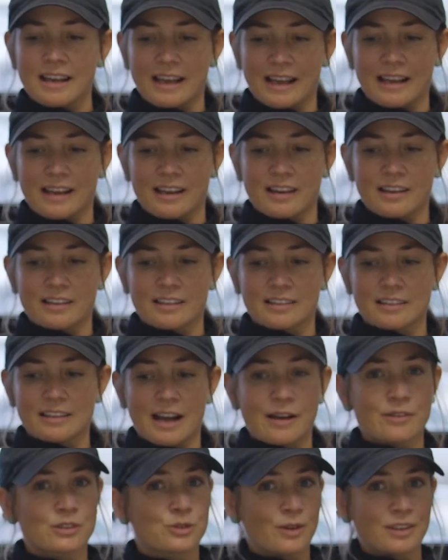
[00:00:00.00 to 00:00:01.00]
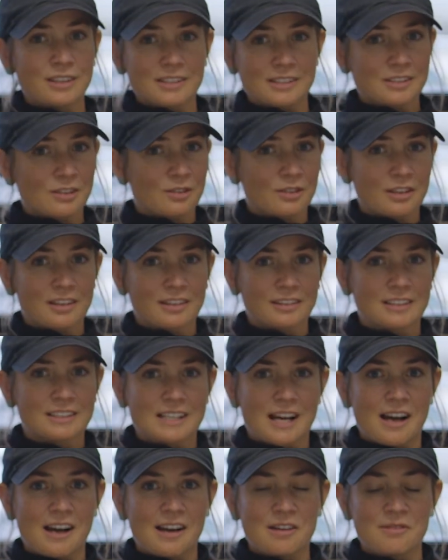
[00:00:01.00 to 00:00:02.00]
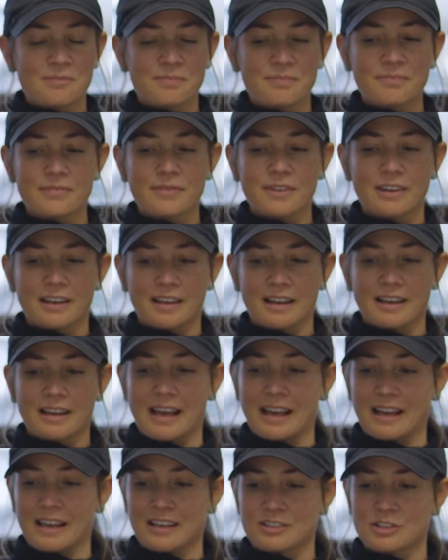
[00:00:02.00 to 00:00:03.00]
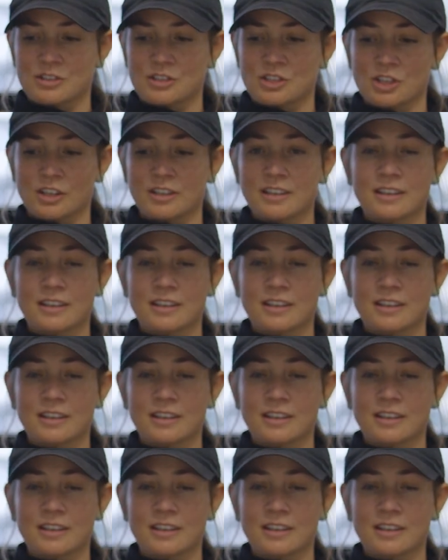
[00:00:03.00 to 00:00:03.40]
And I was with a student at the time, and she